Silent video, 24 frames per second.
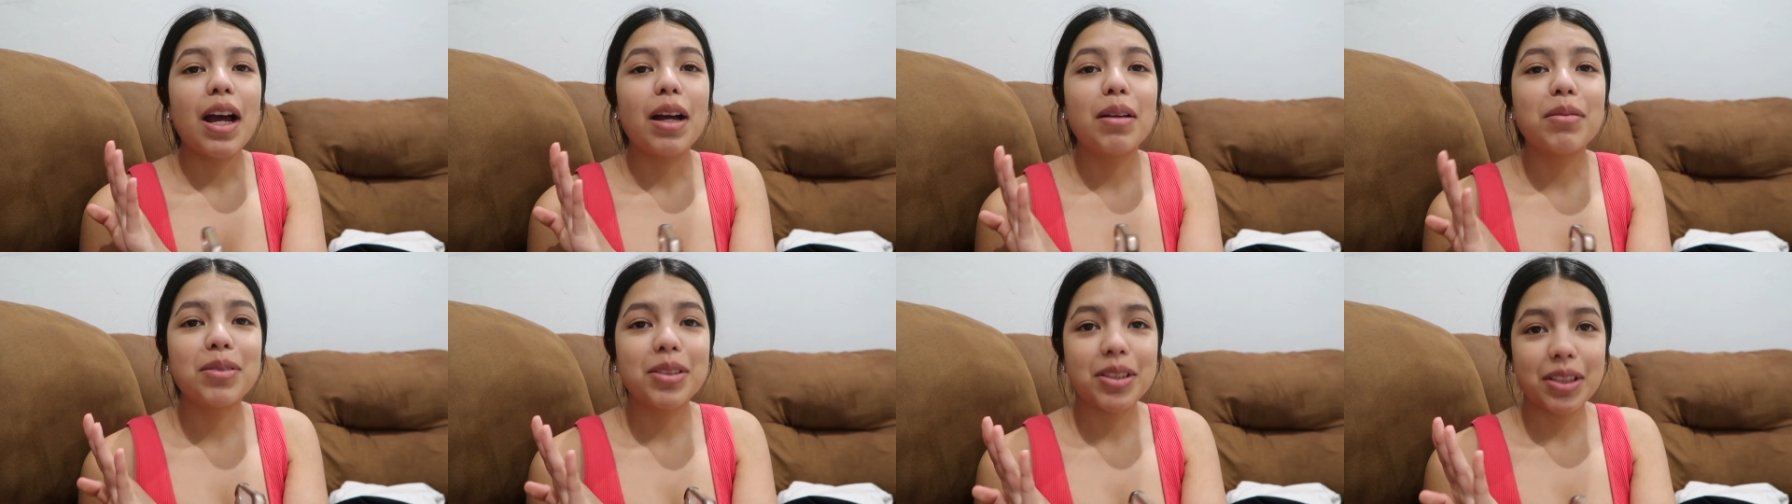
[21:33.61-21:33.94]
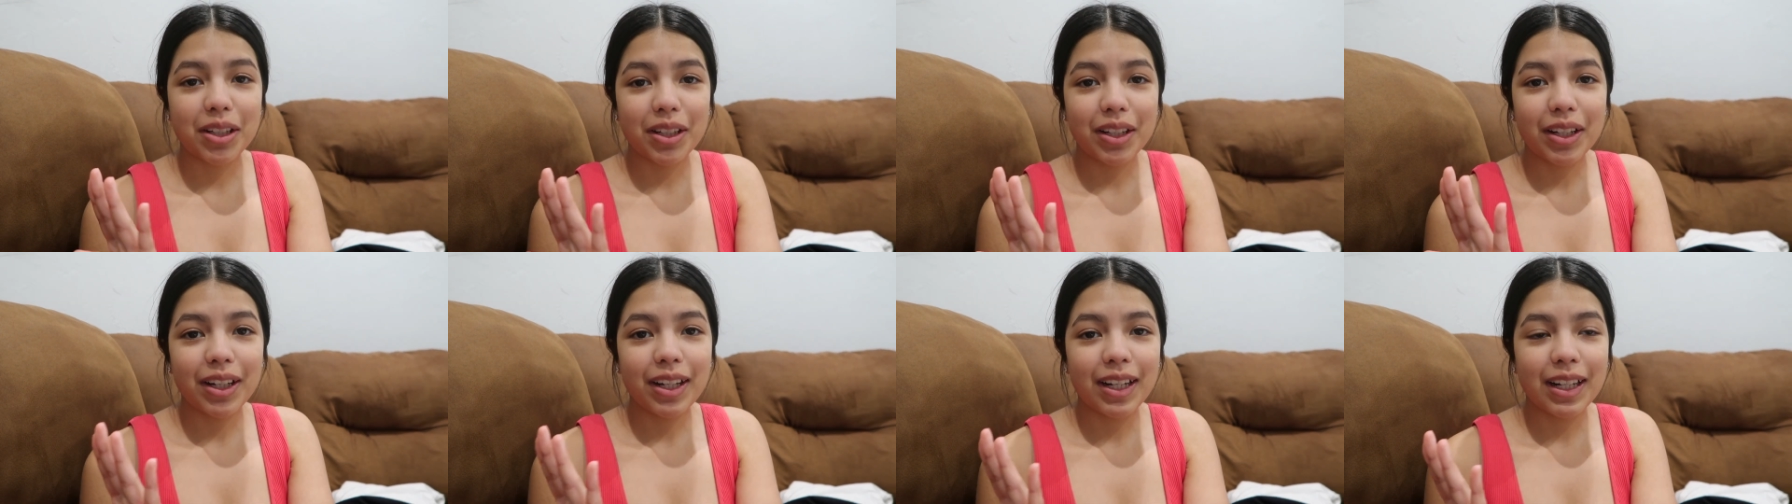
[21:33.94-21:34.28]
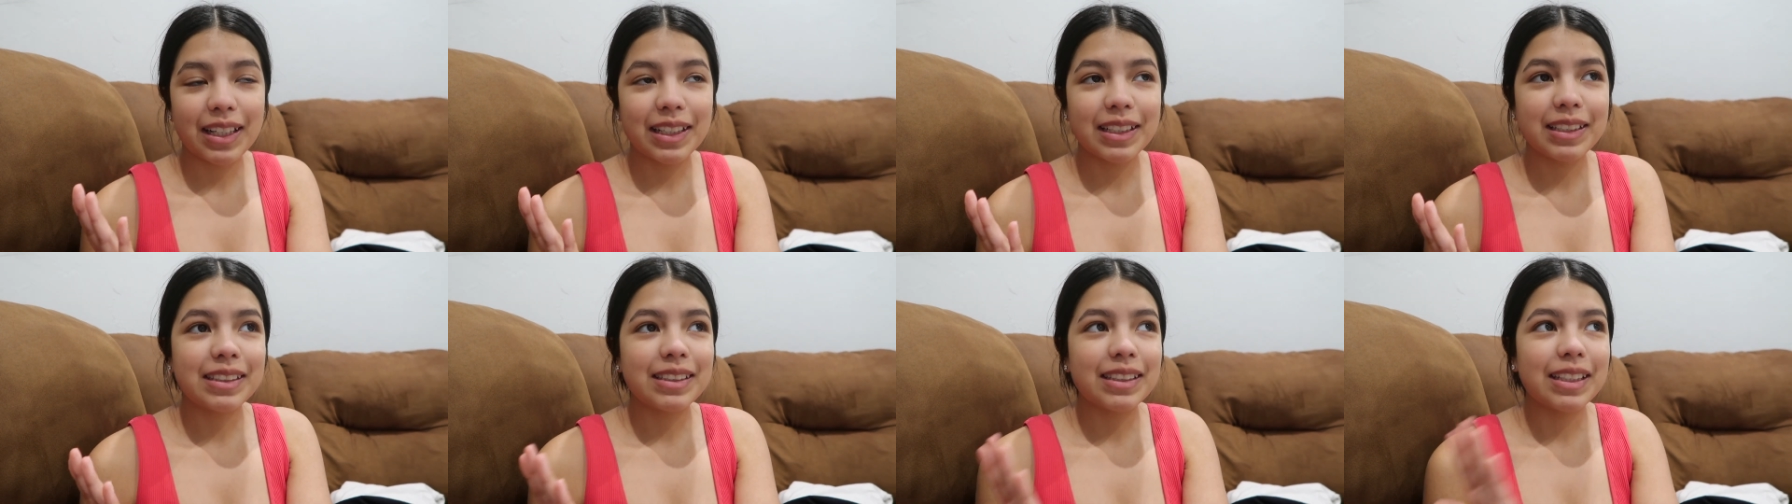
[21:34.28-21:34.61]
I'm sorry
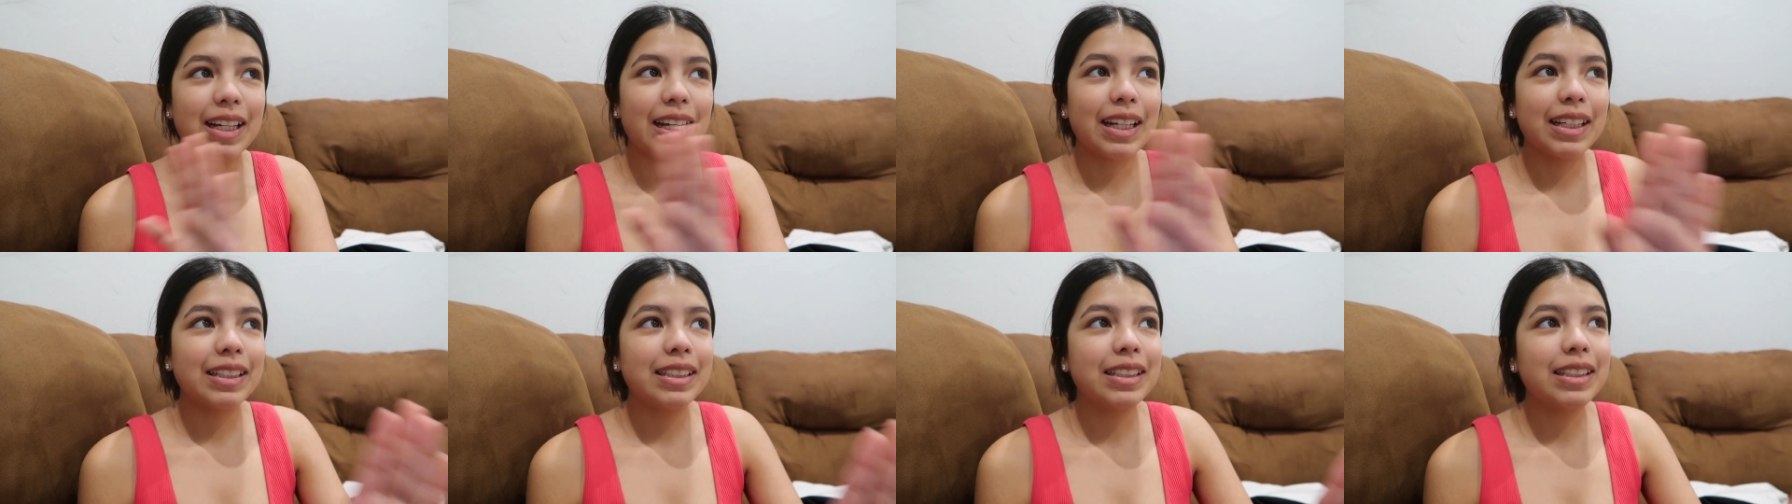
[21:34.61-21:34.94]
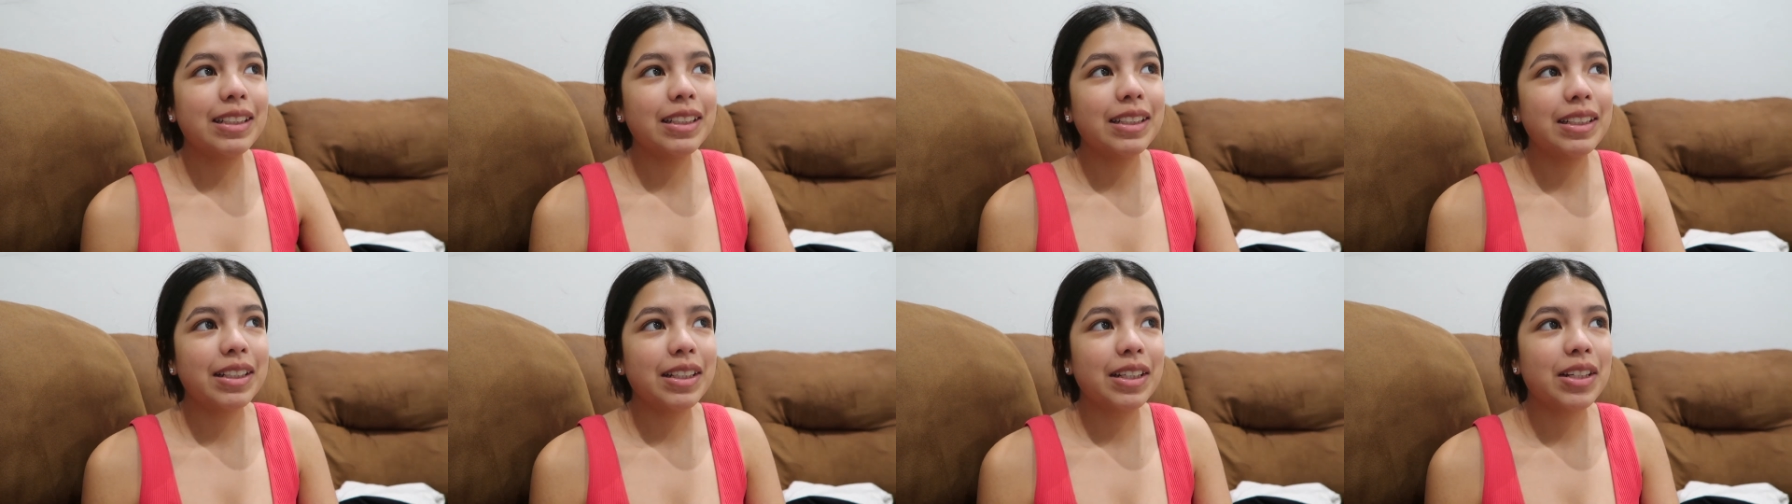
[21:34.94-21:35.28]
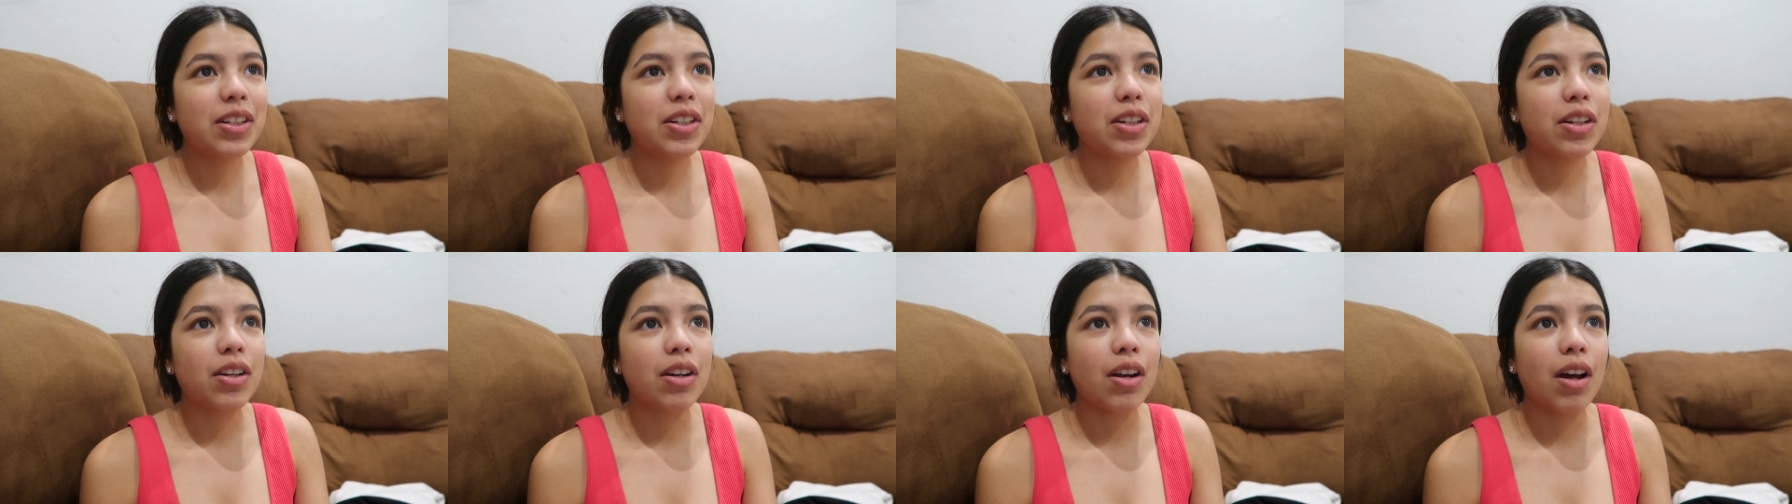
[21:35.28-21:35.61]
guys, I did
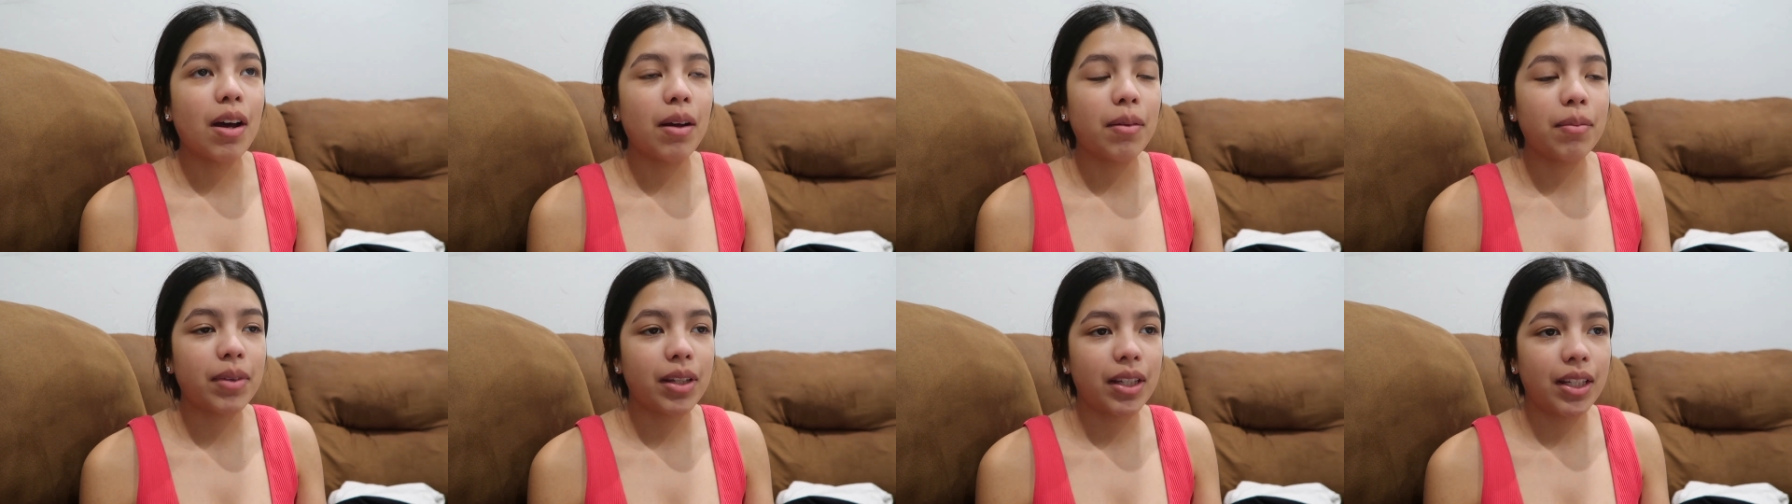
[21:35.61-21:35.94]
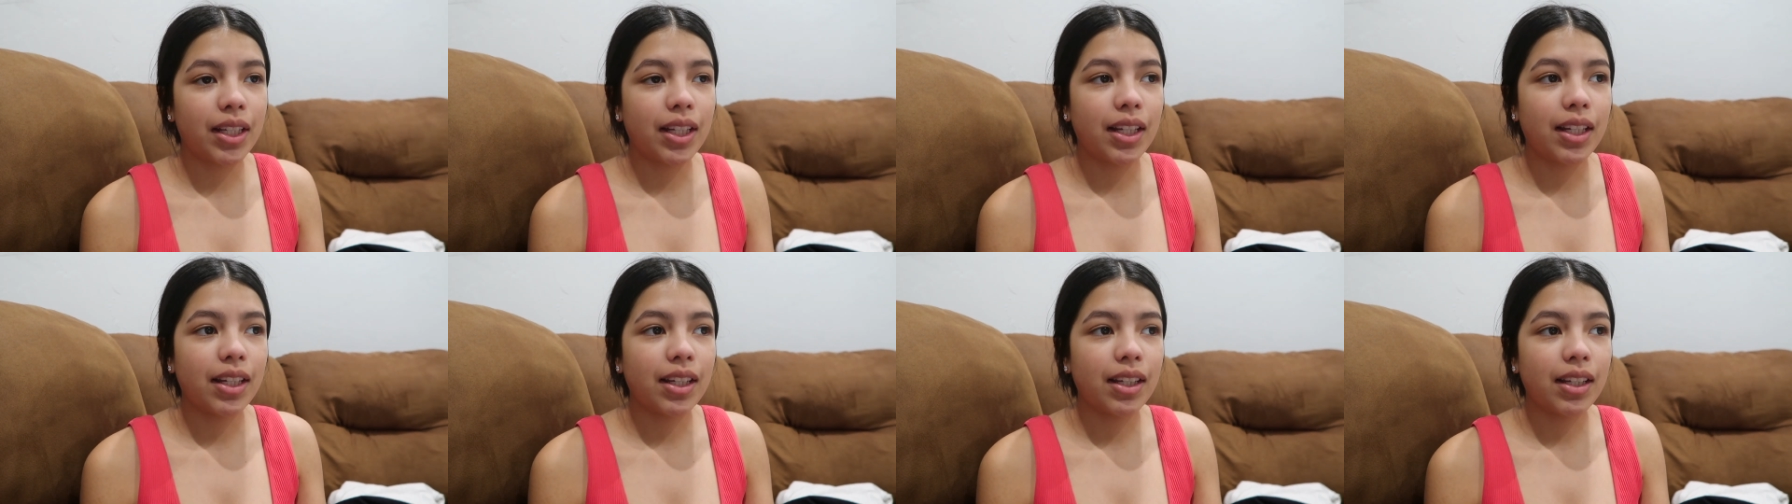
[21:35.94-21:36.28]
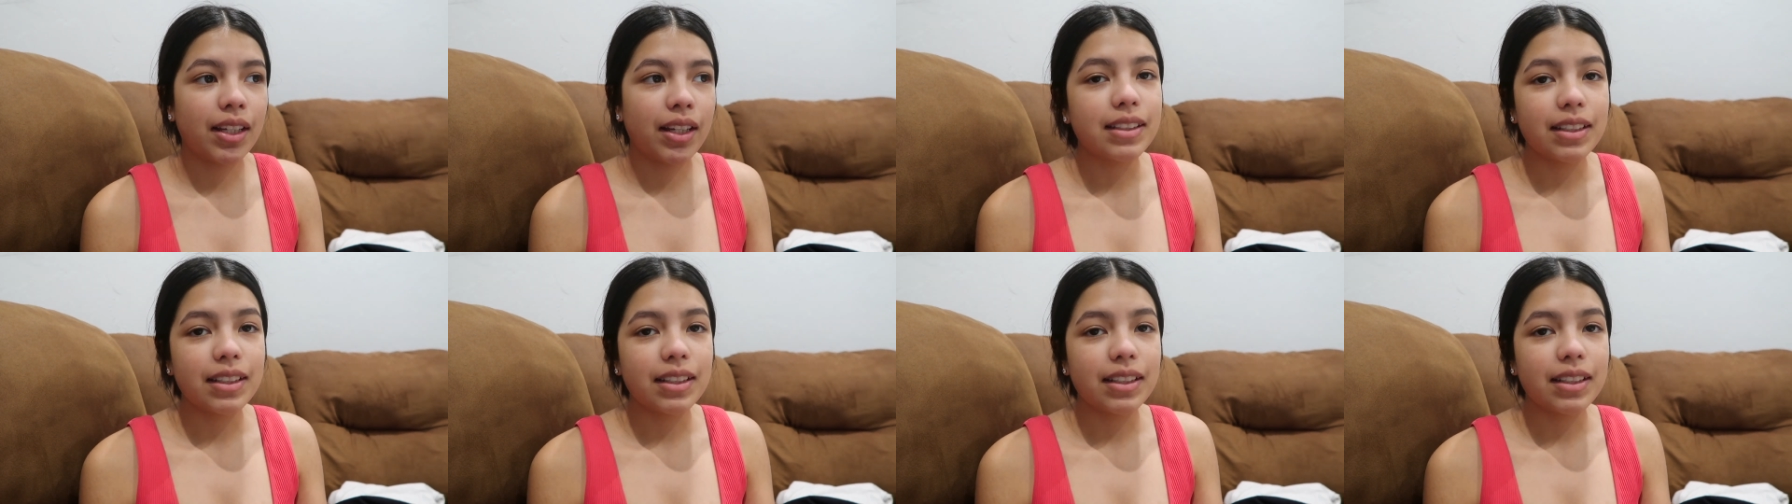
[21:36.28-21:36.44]
not make it.